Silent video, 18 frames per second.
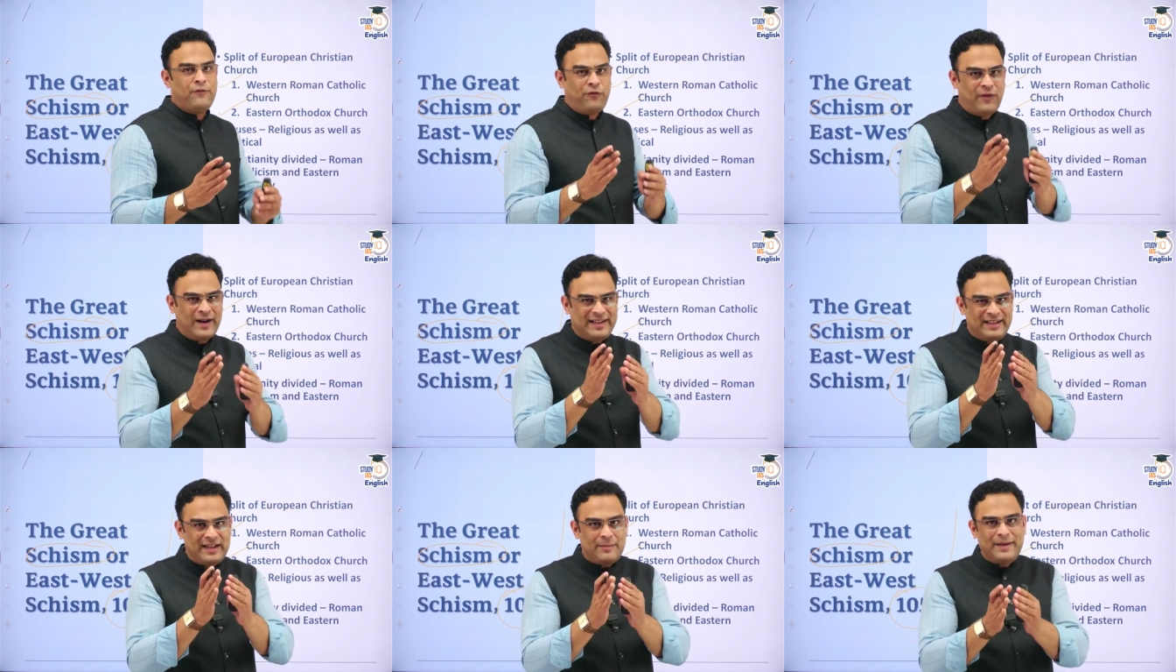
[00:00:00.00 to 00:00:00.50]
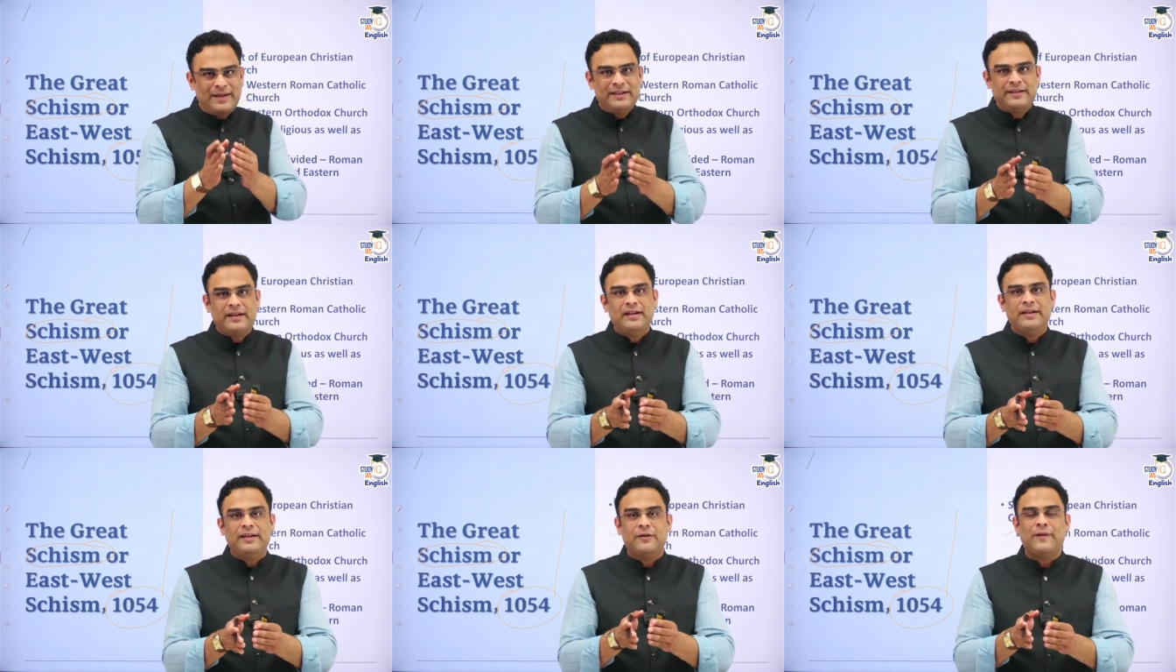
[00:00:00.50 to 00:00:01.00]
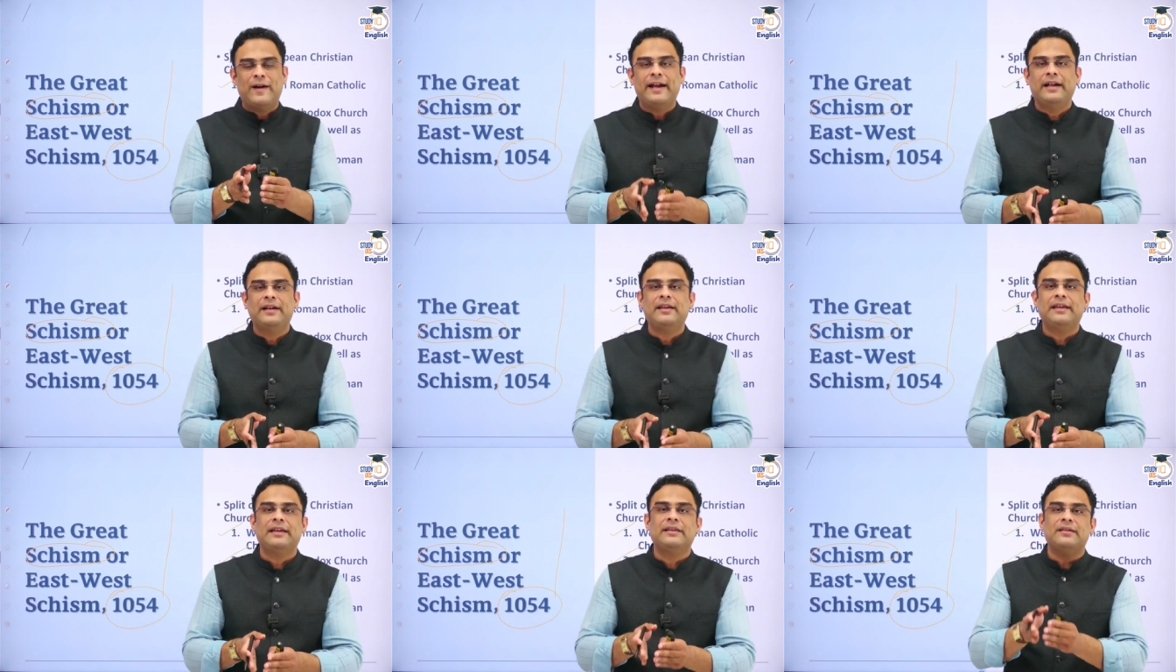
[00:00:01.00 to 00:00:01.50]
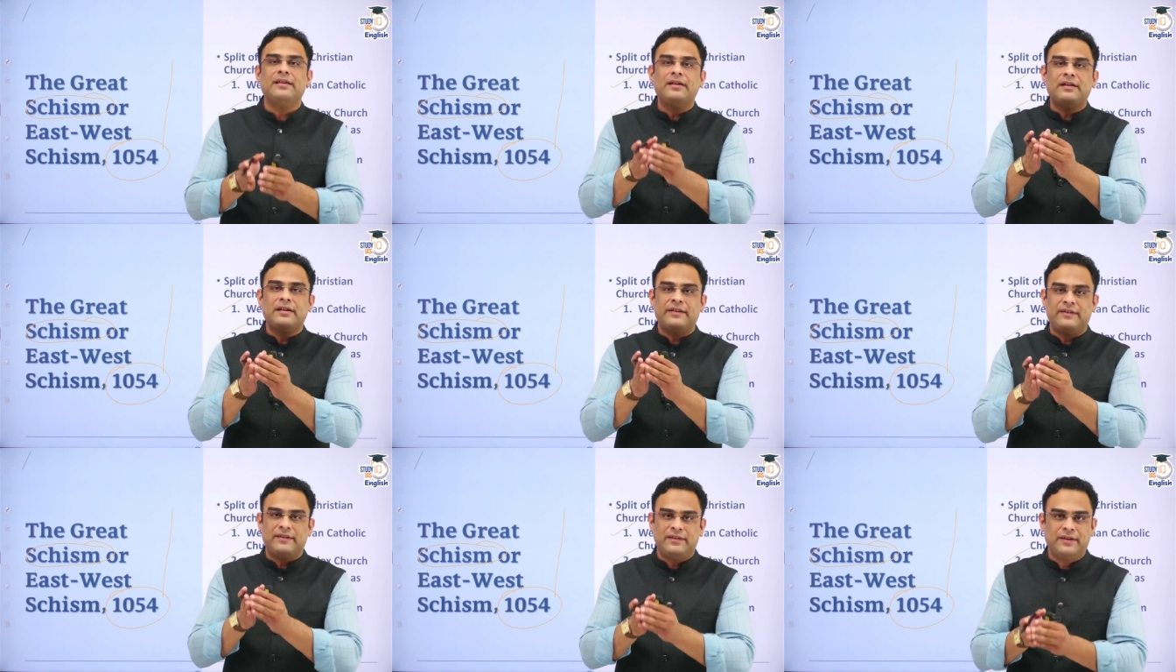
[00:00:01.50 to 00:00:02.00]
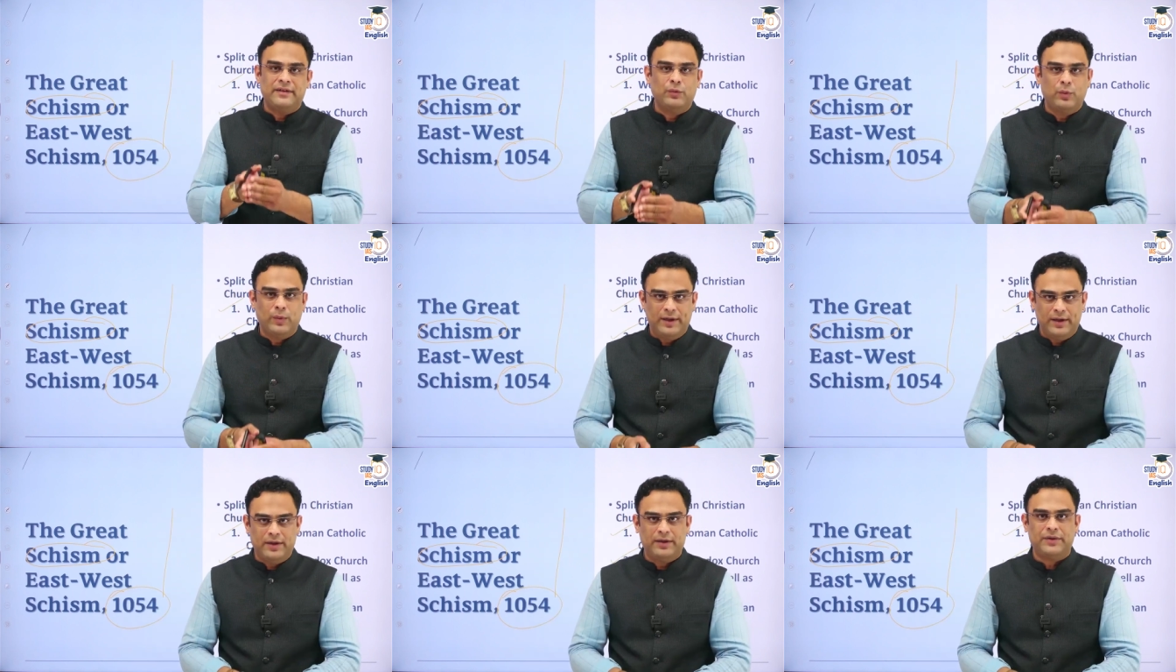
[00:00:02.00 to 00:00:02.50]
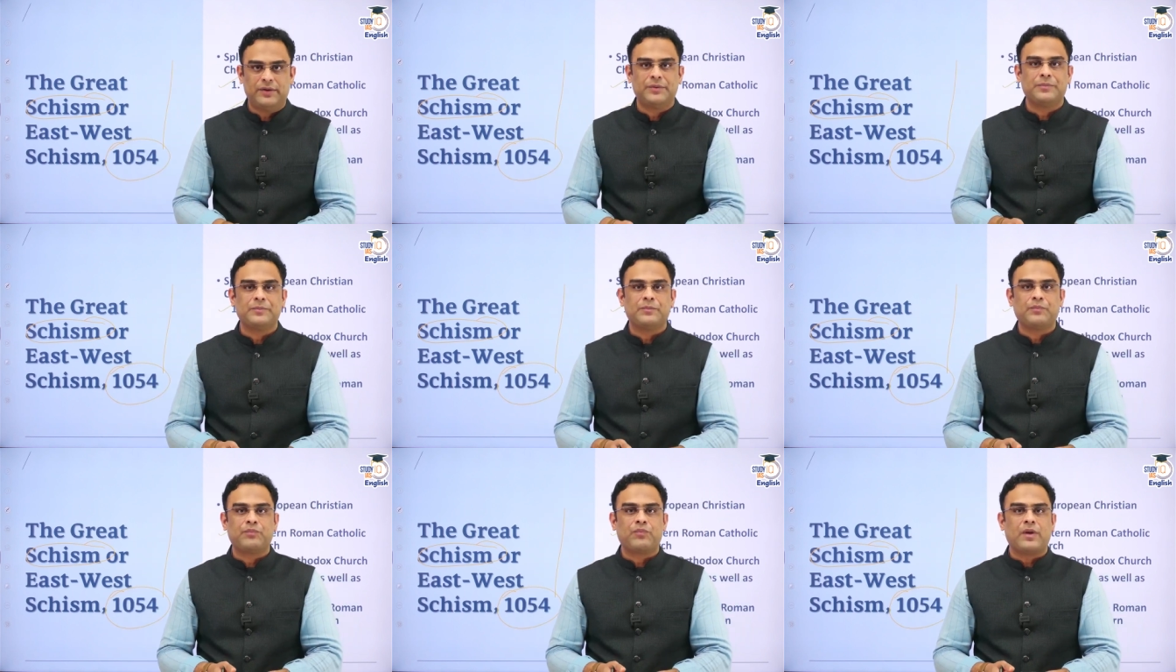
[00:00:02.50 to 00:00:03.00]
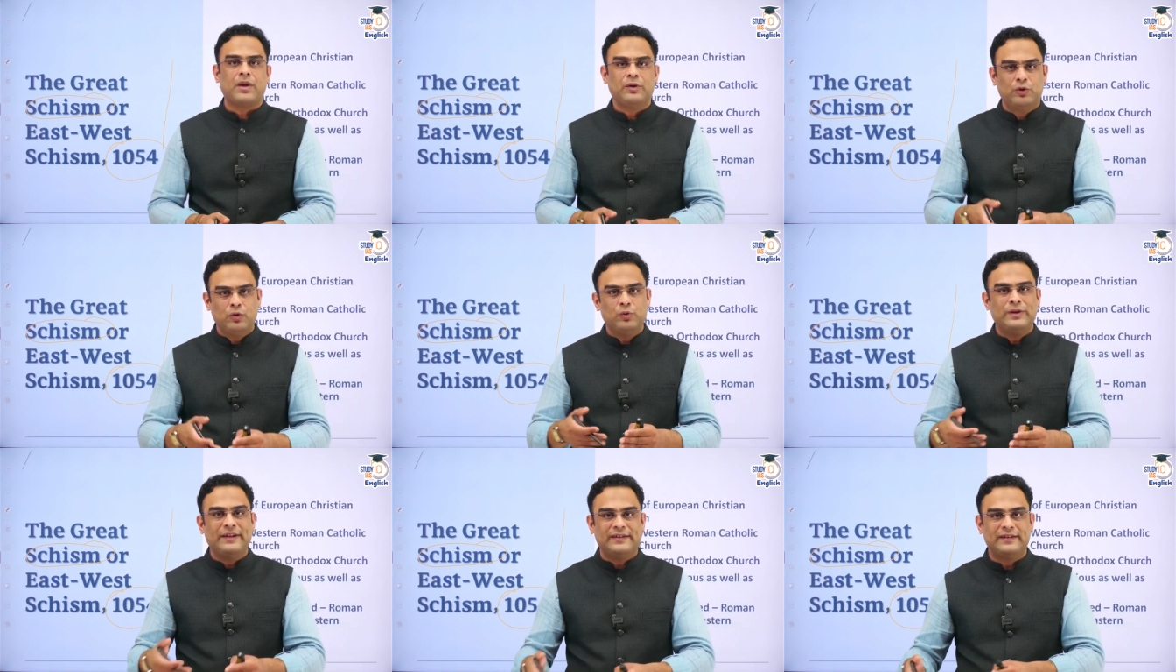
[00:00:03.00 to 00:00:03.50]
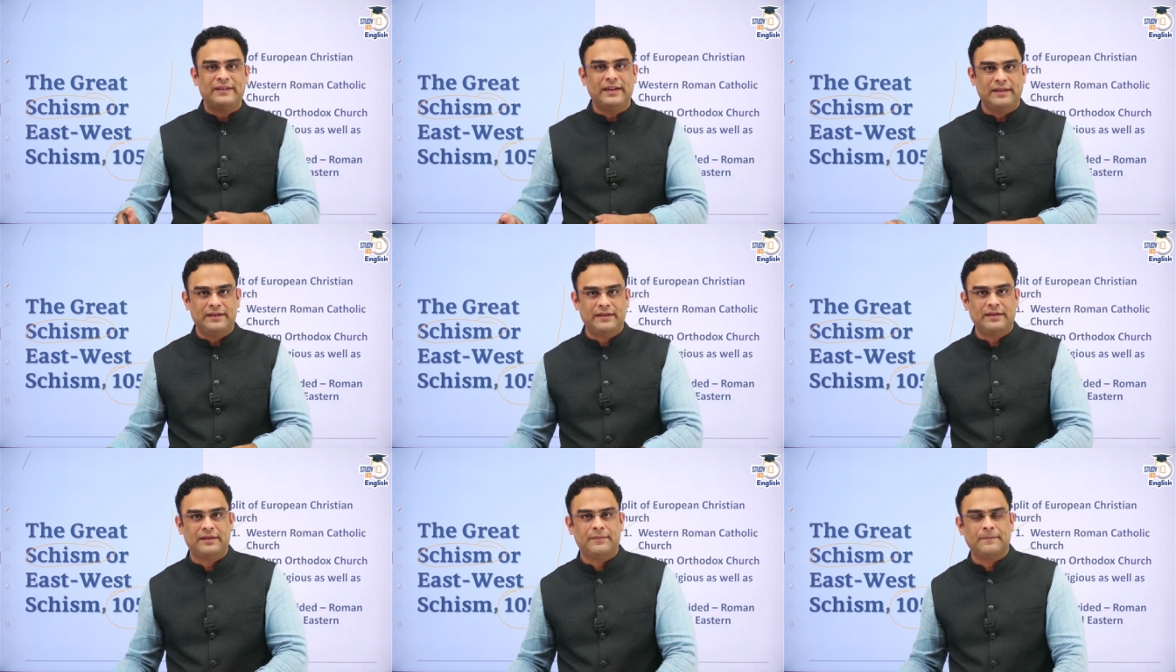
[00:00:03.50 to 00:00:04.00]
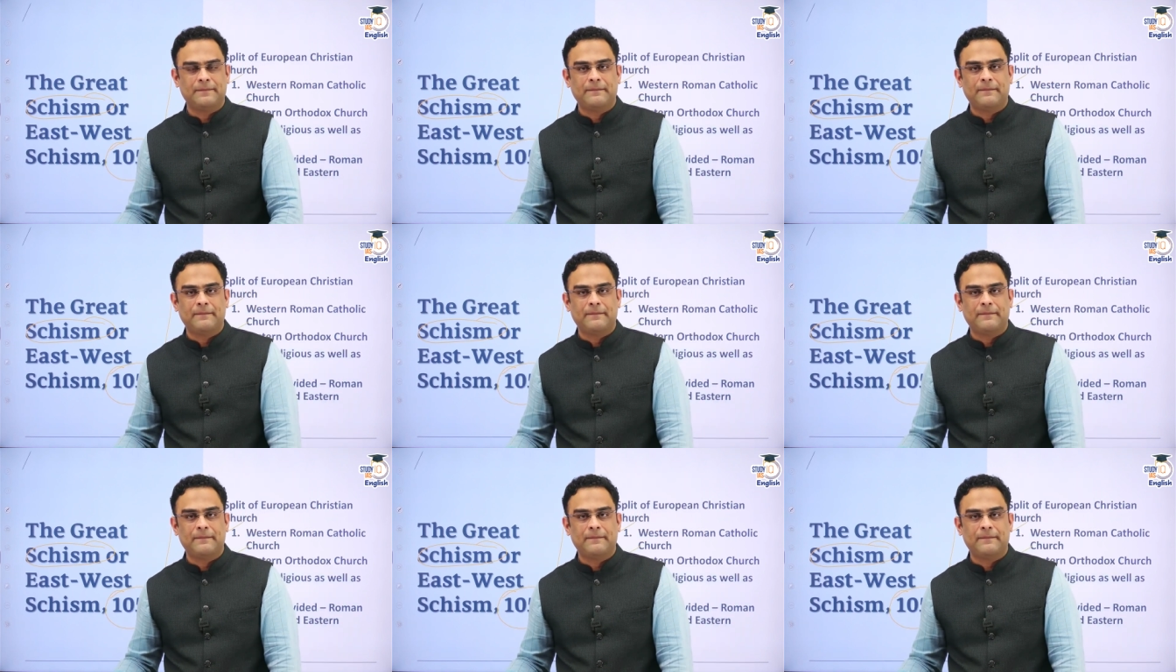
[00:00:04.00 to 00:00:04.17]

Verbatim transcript: fundamental divide in the Christian world to this date.